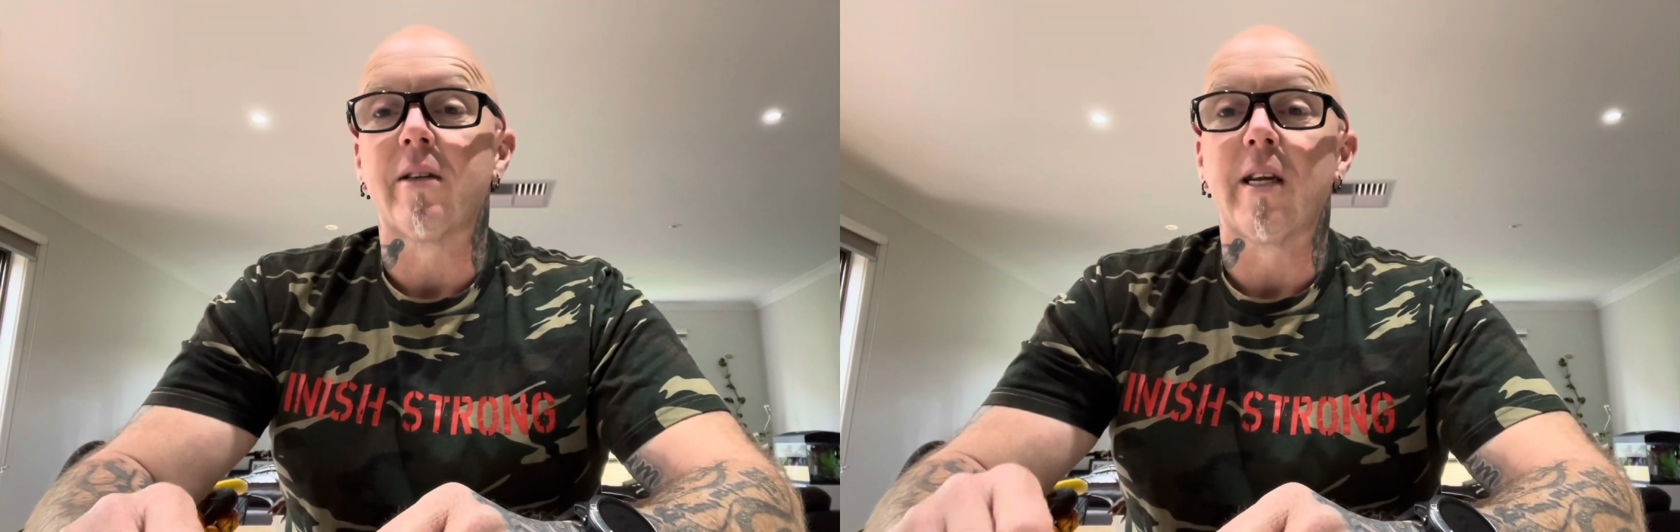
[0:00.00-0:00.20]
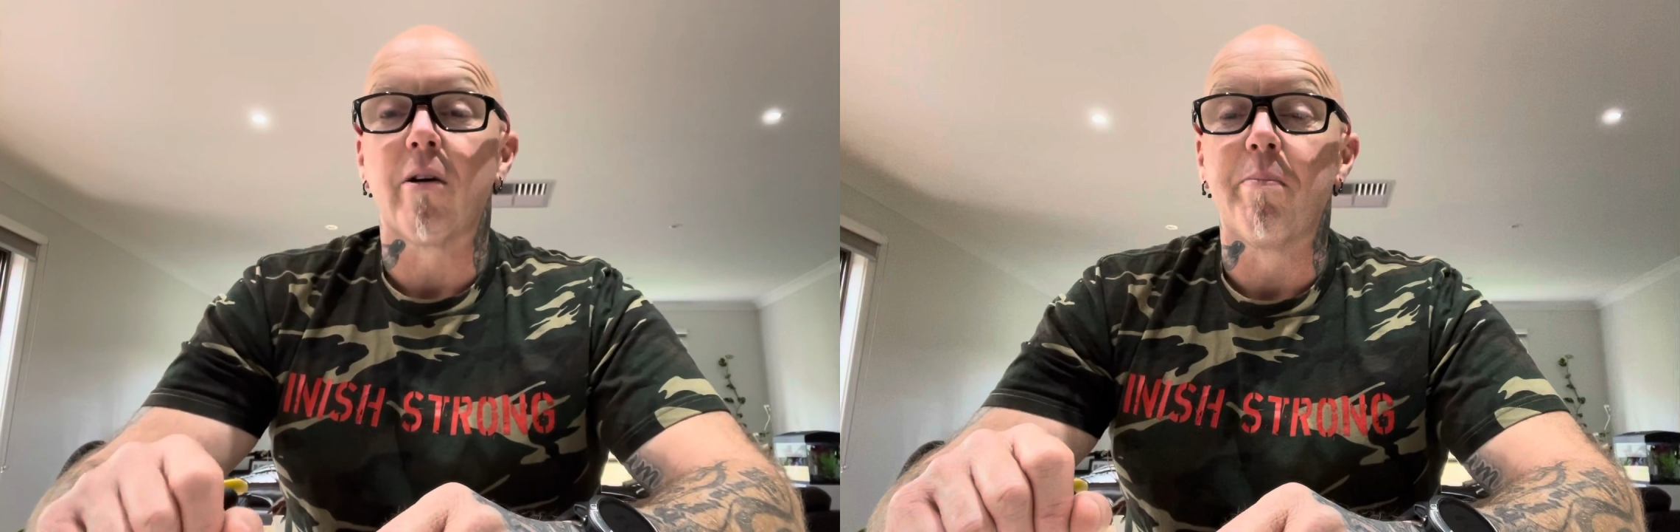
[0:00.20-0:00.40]

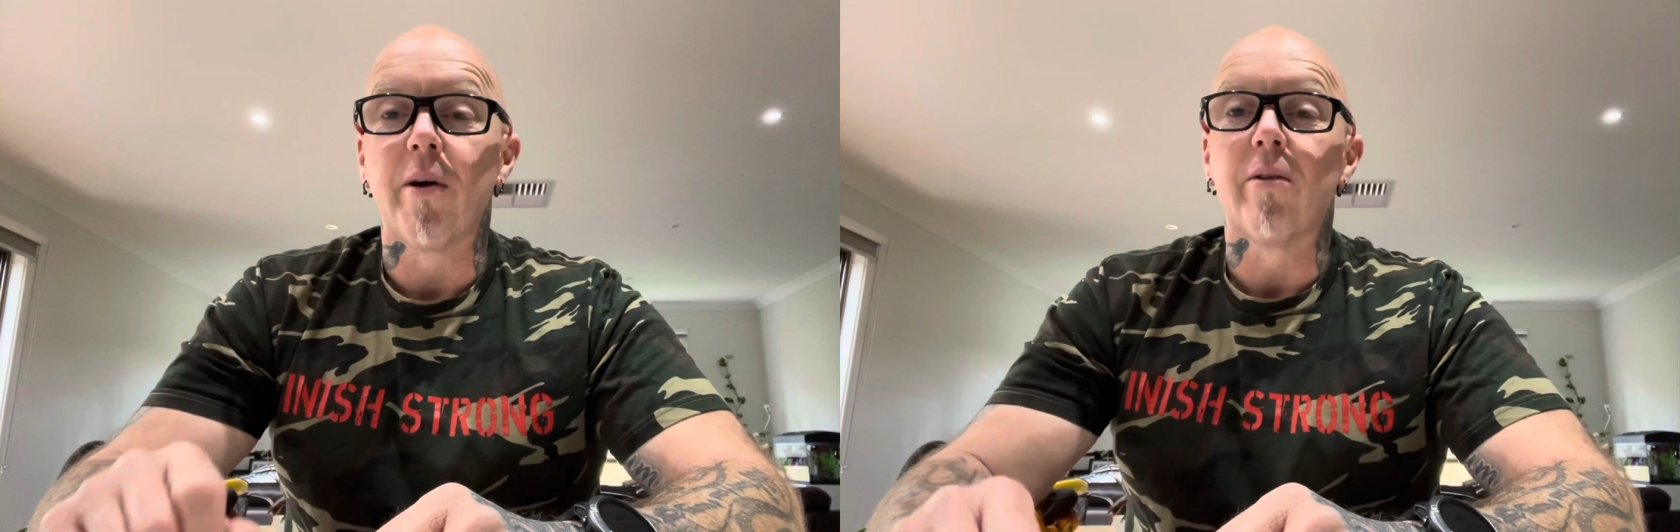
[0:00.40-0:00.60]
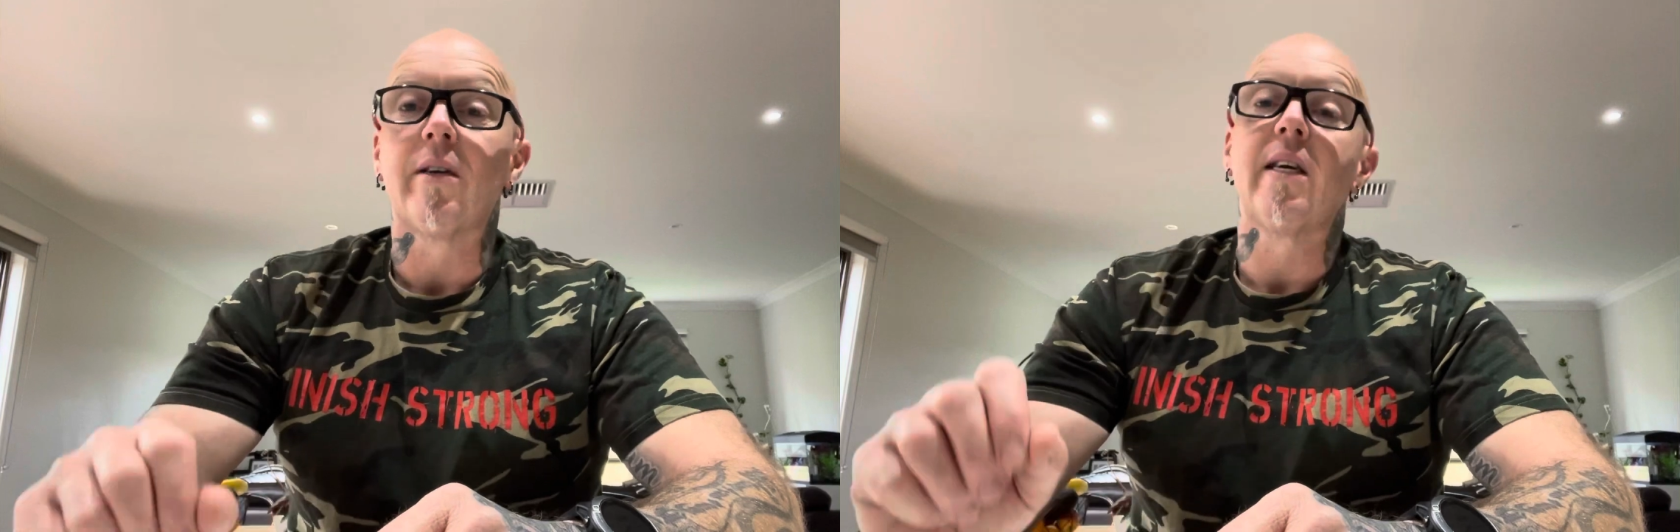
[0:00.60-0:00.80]
their
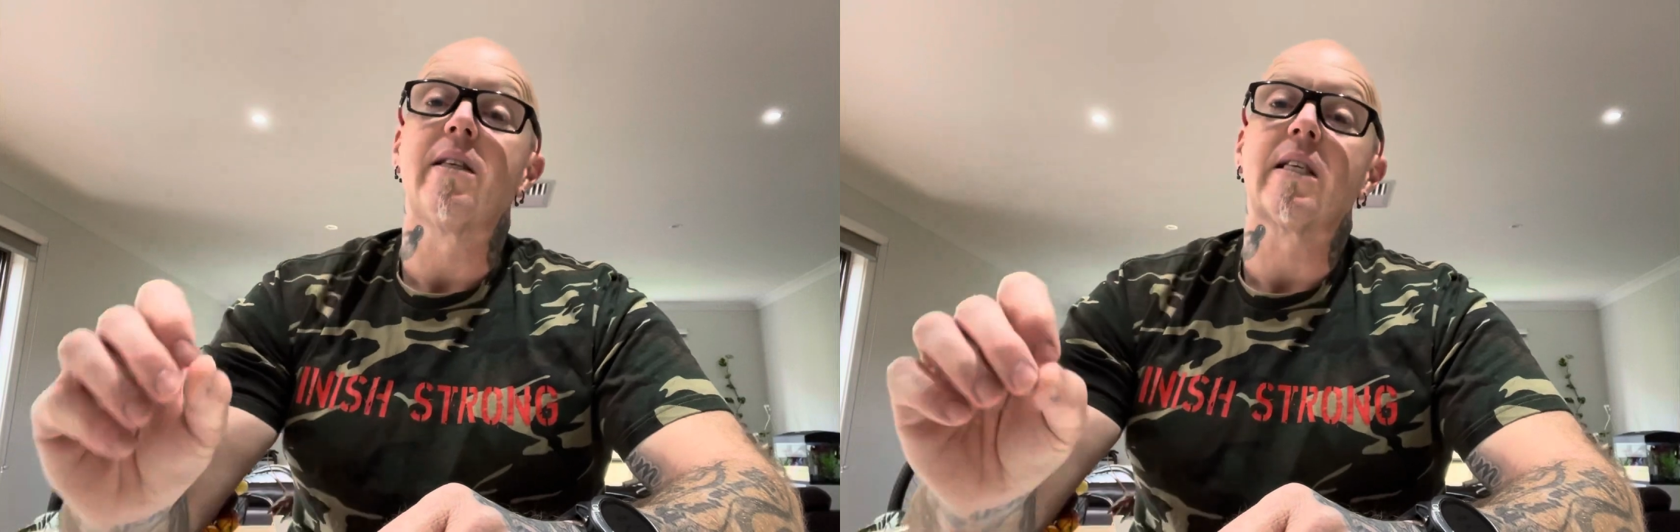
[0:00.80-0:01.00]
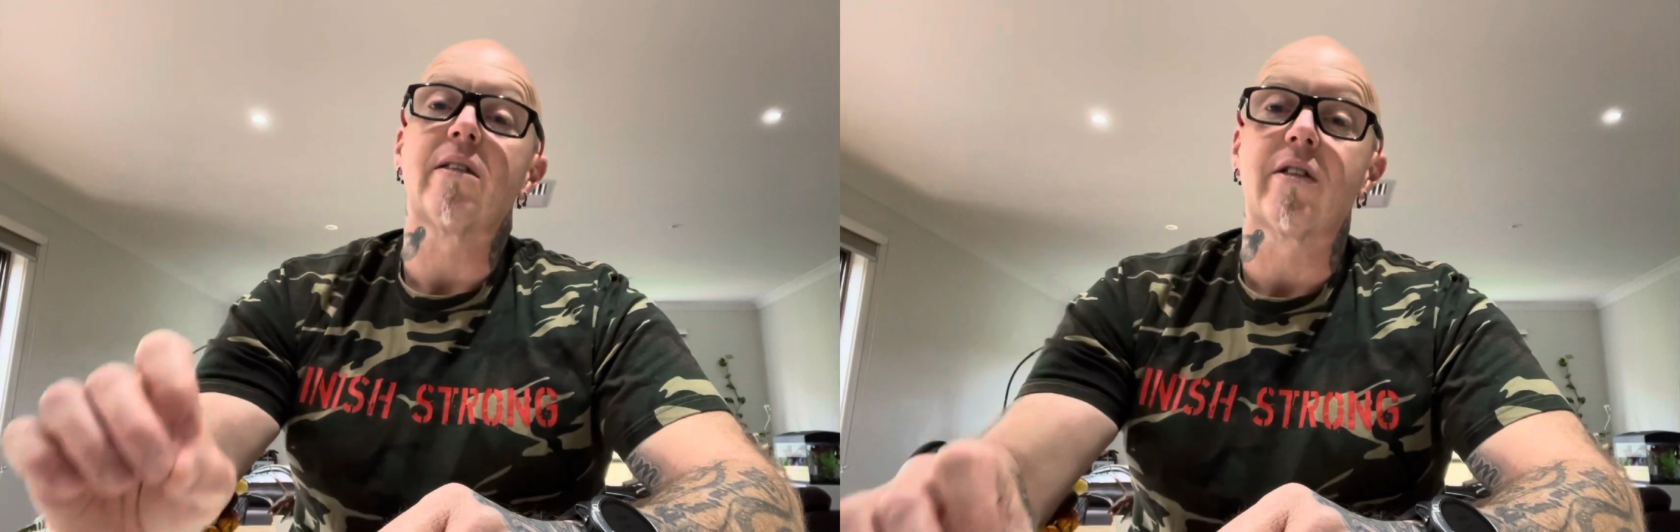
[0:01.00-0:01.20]
ability
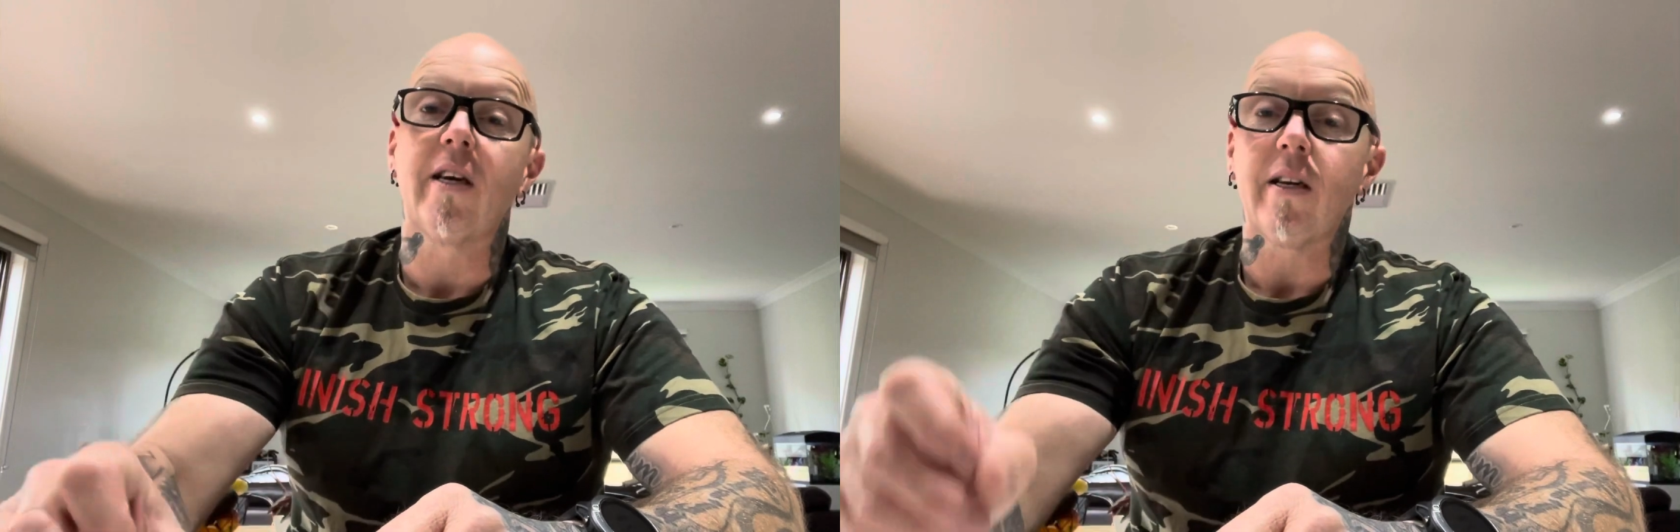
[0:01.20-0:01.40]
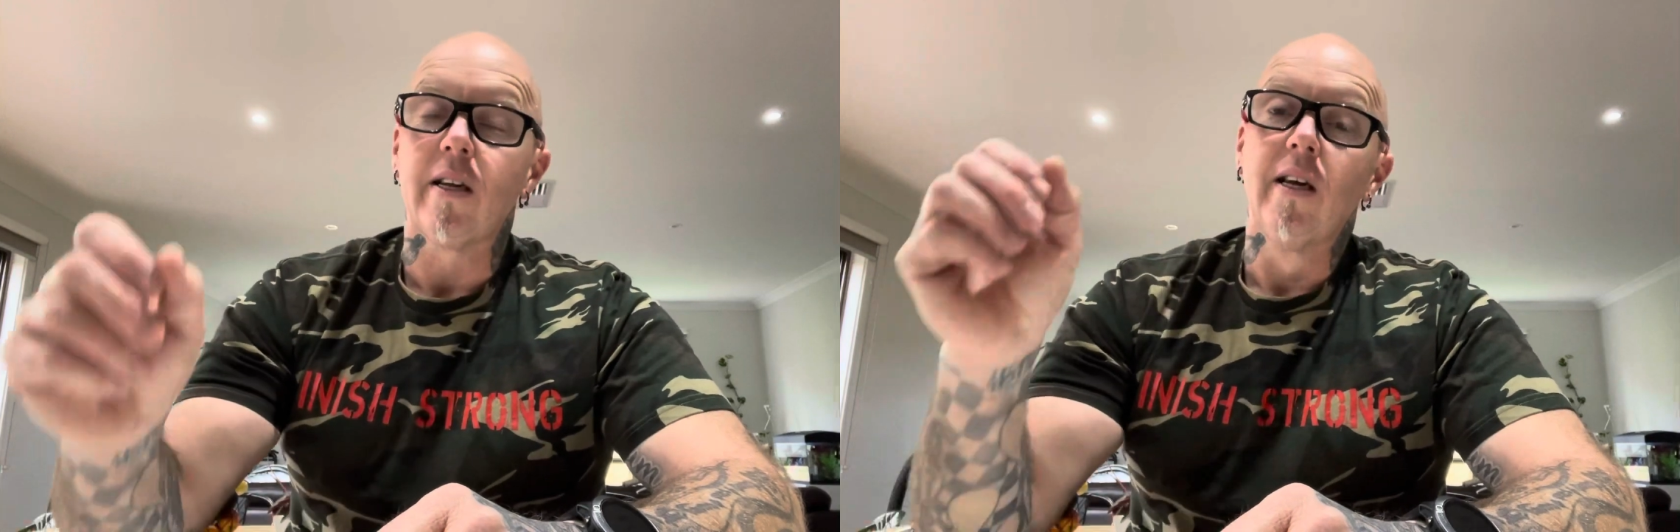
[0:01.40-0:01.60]
to
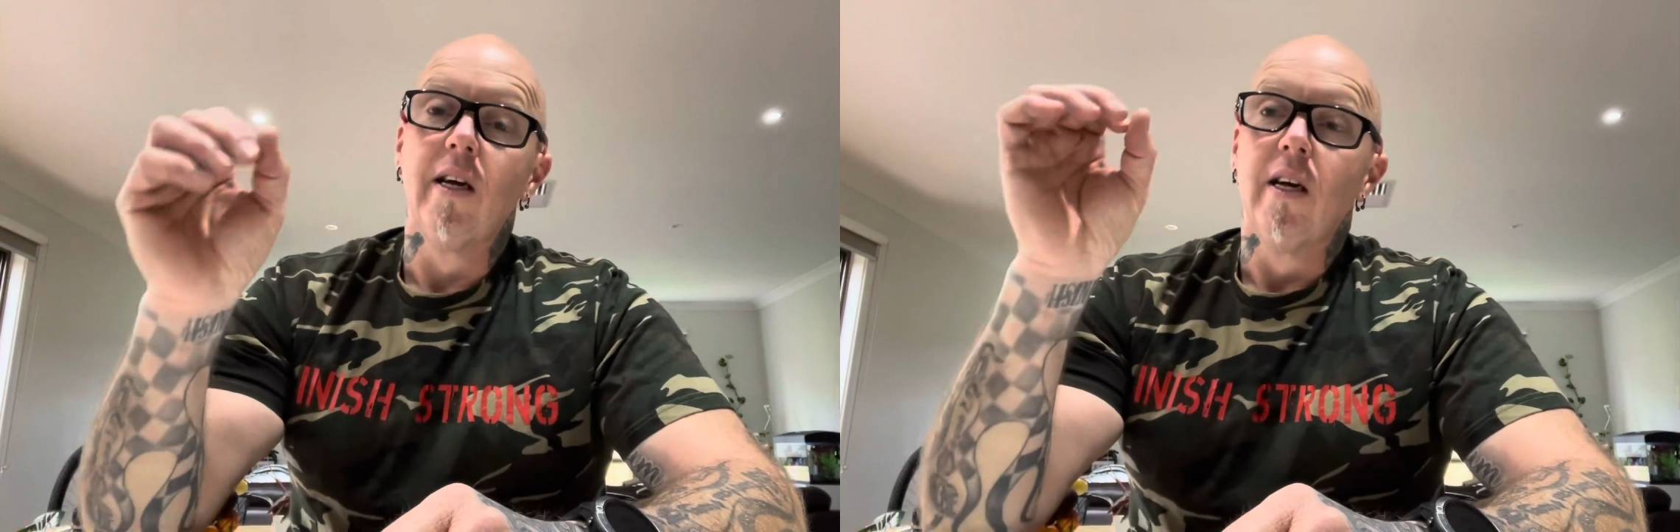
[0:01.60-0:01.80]
sit,